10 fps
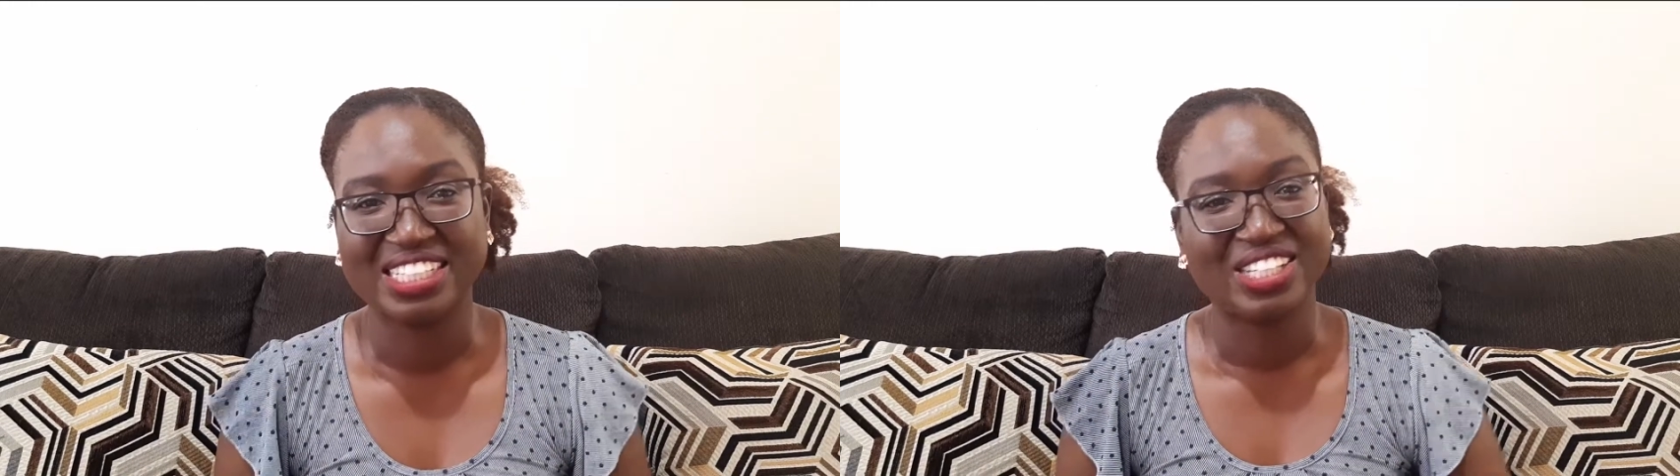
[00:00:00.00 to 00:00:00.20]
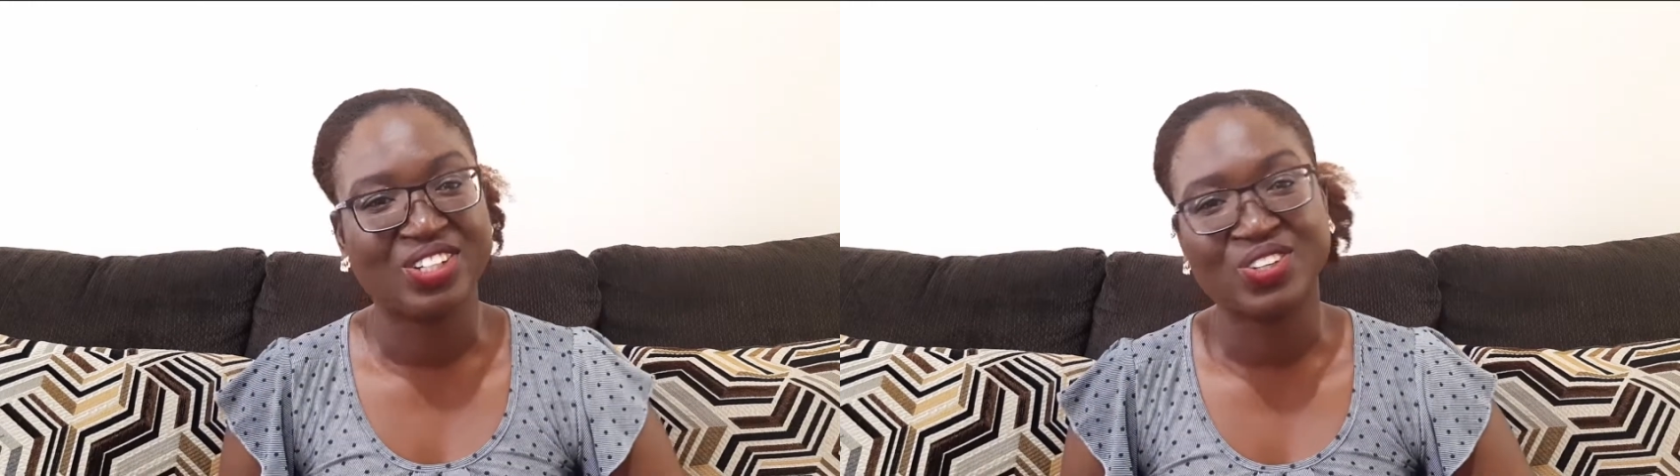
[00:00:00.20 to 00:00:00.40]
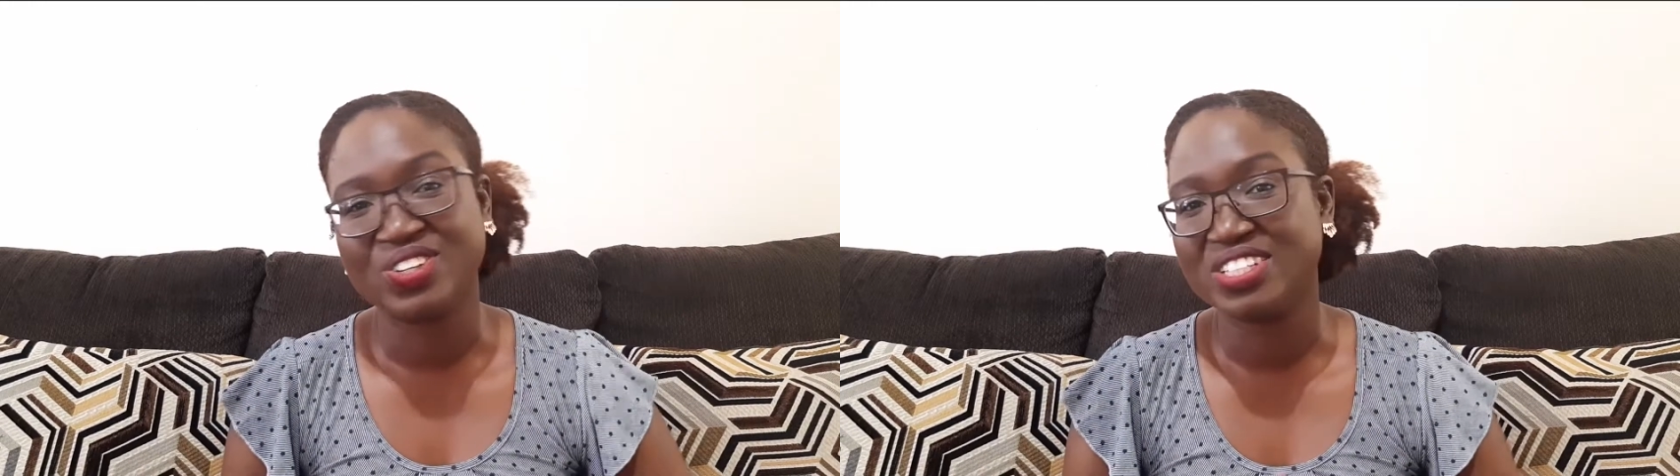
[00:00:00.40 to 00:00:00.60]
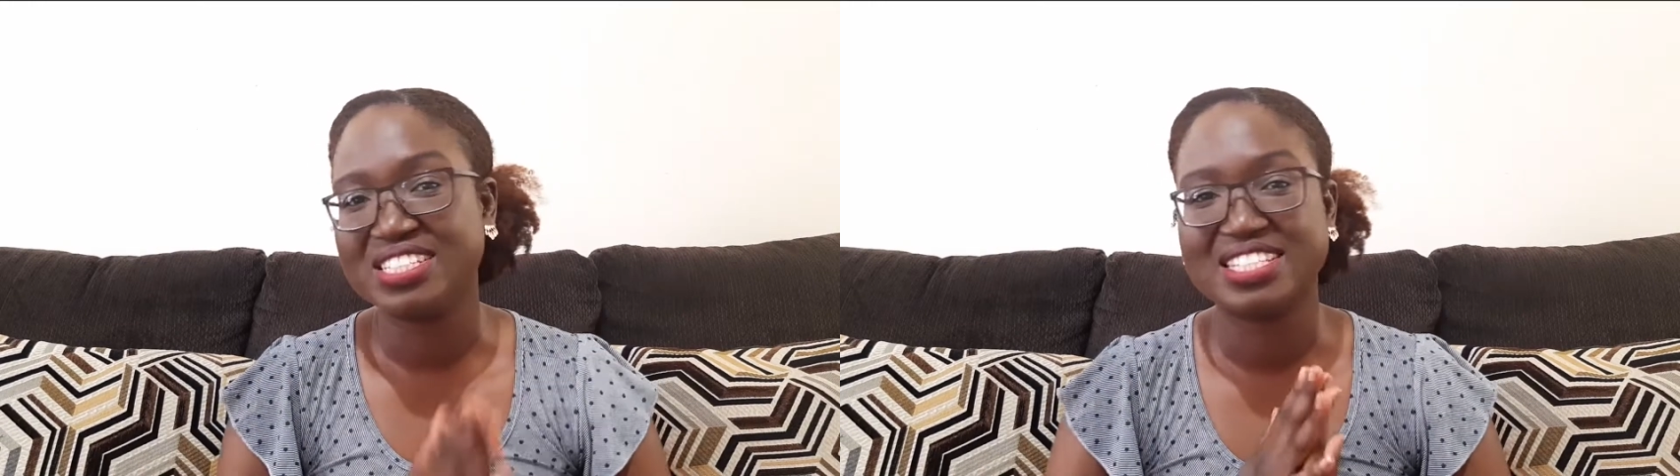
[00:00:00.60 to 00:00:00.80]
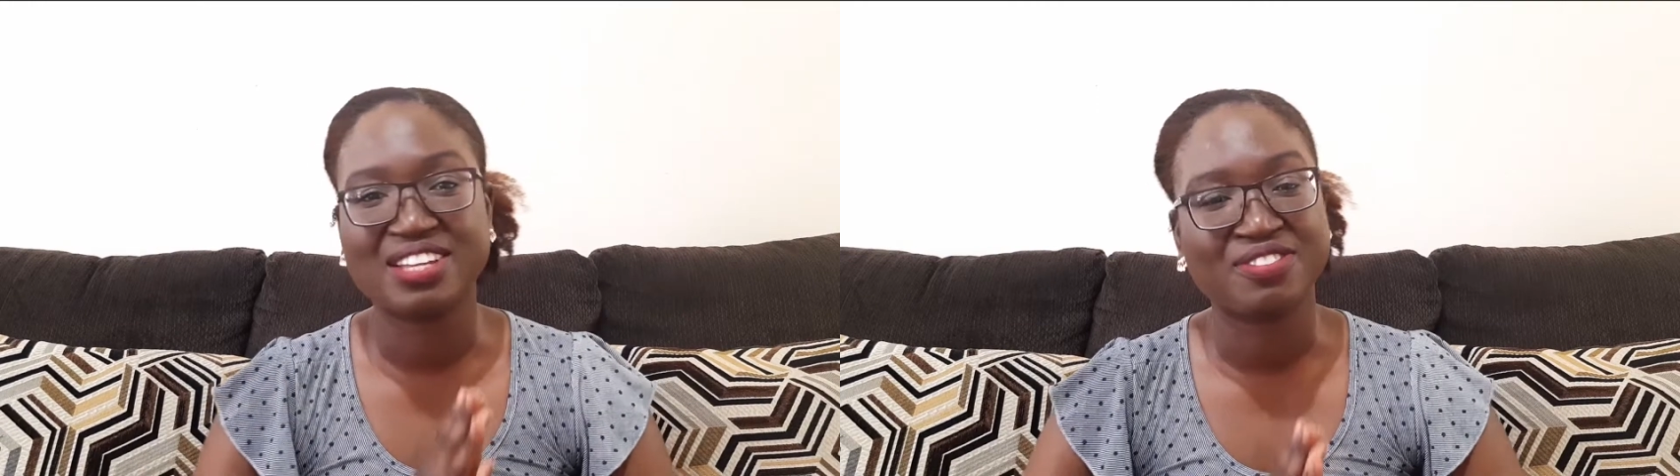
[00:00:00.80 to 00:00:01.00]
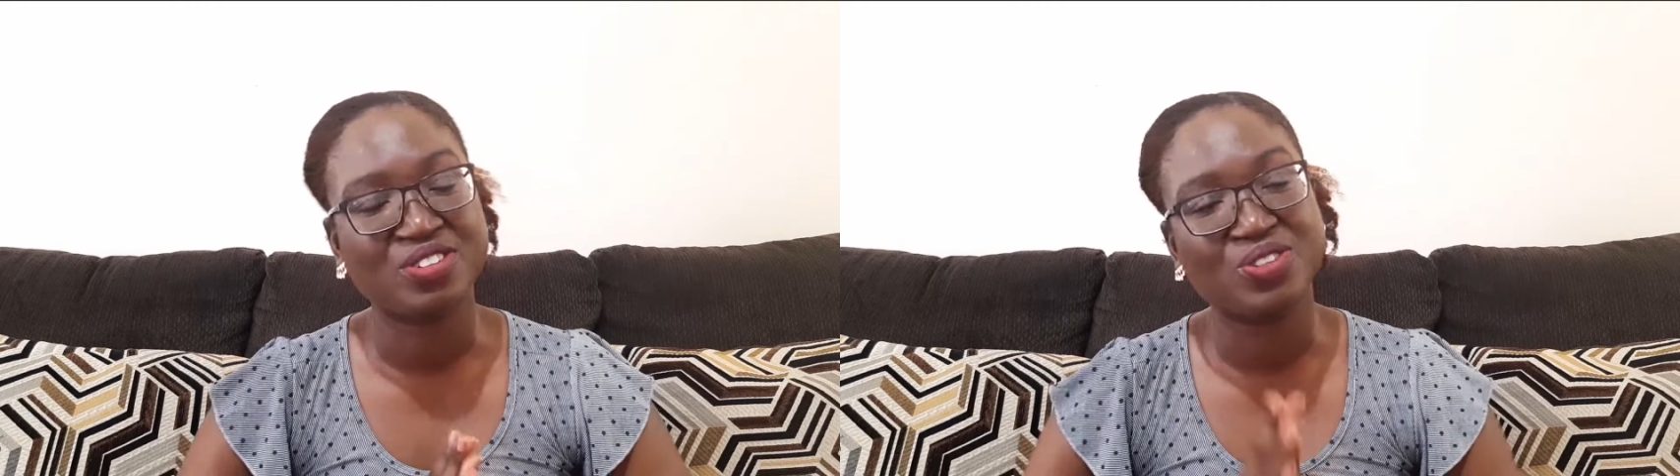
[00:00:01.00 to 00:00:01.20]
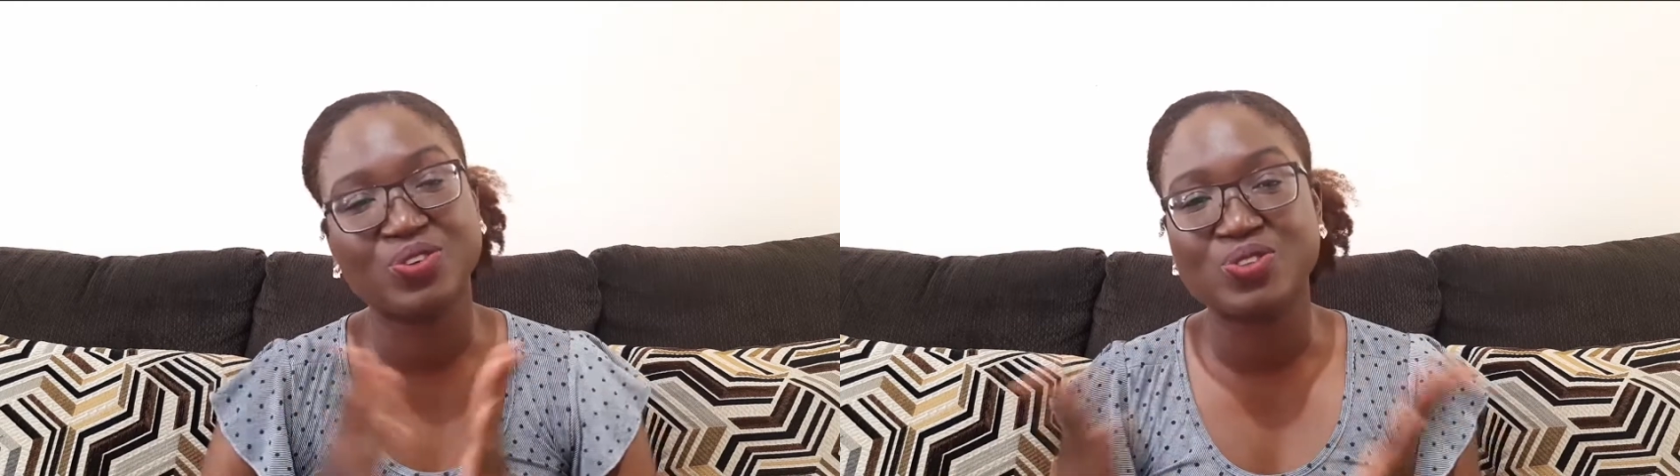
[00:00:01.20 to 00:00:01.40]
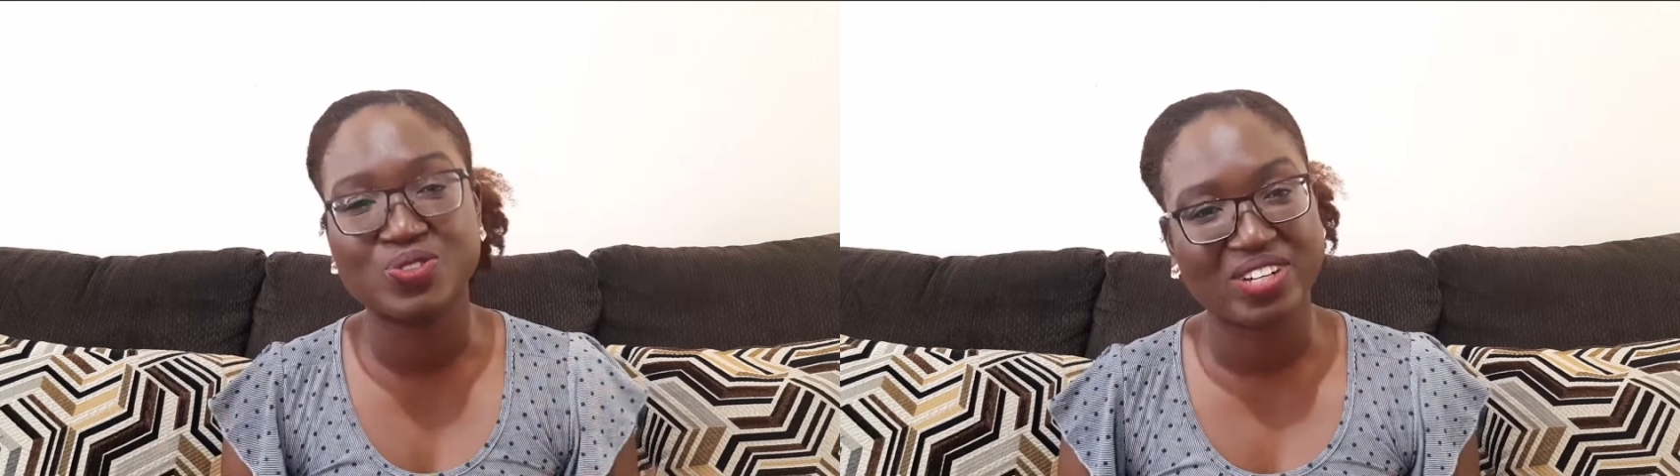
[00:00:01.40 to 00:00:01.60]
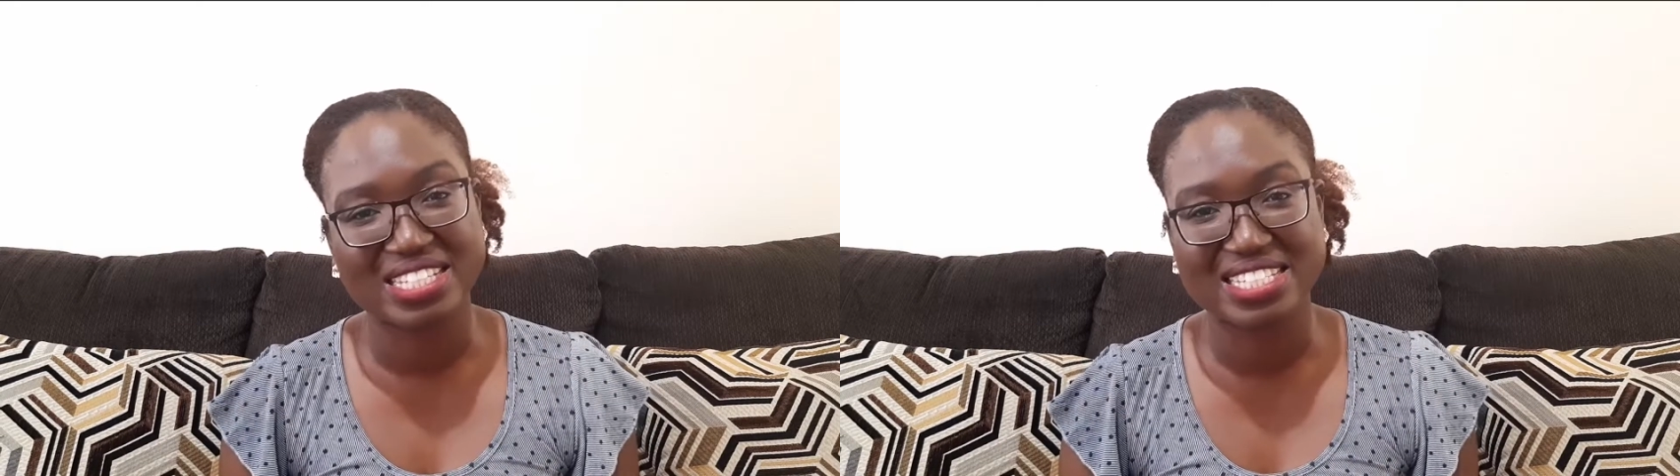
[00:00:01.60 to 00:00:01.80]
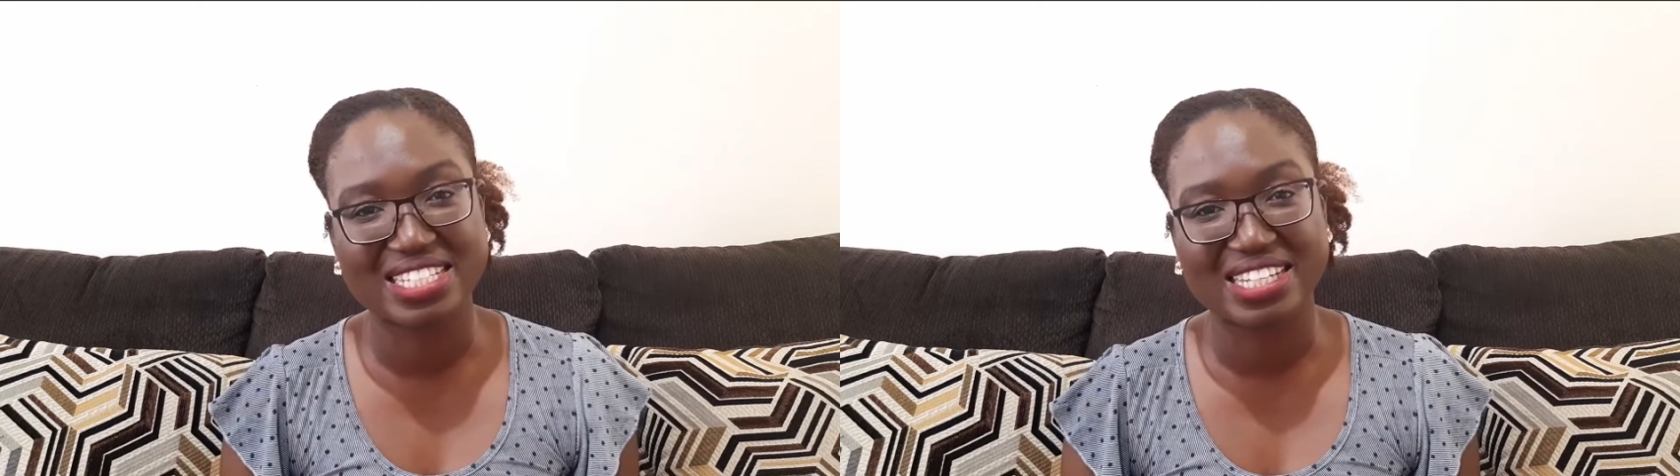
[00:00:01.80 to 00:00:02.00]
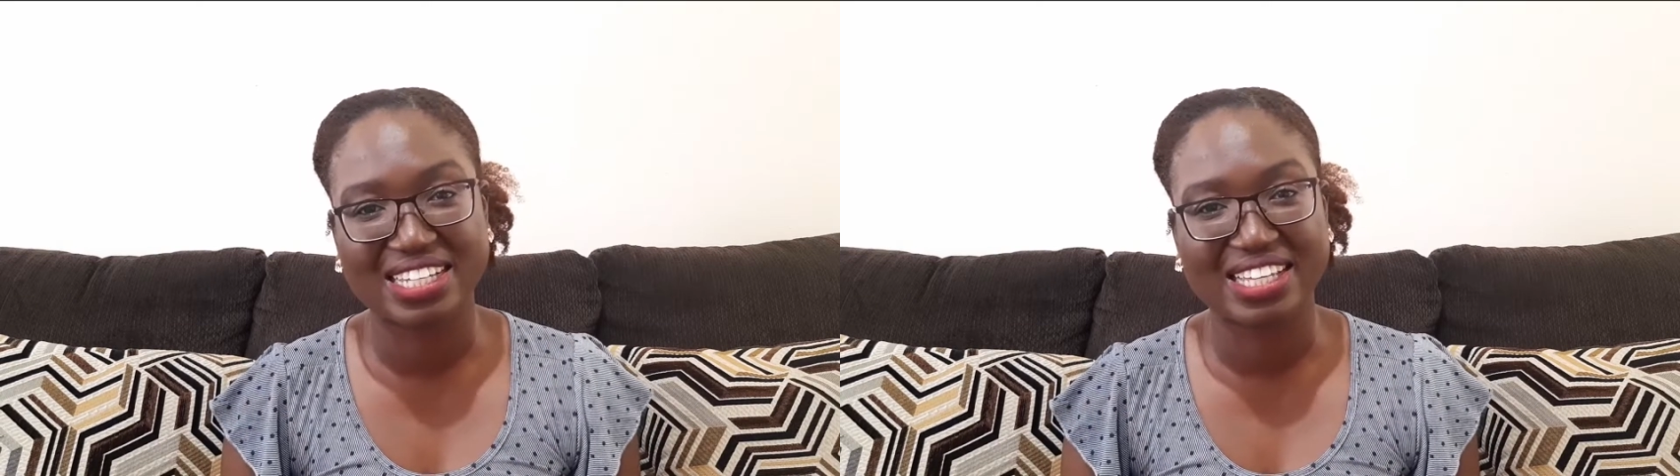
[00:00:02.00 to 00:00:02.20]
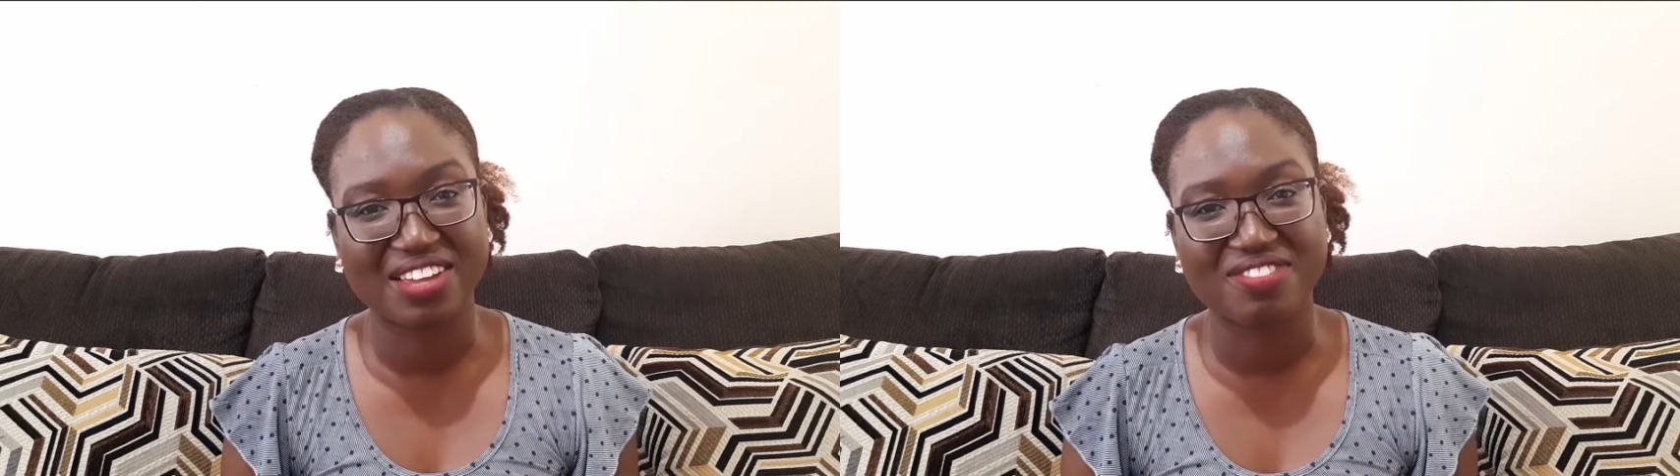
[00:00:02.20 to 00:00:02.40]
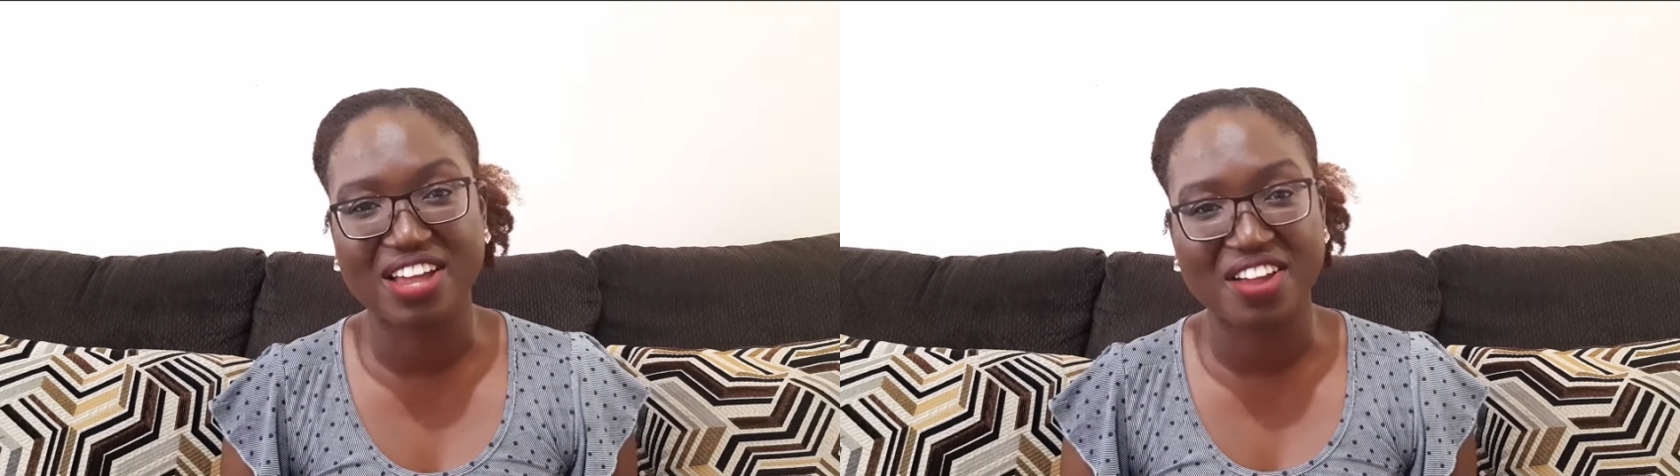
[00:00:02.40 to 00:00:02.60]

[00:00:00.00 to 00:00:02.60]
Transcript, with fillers: If you don't want to give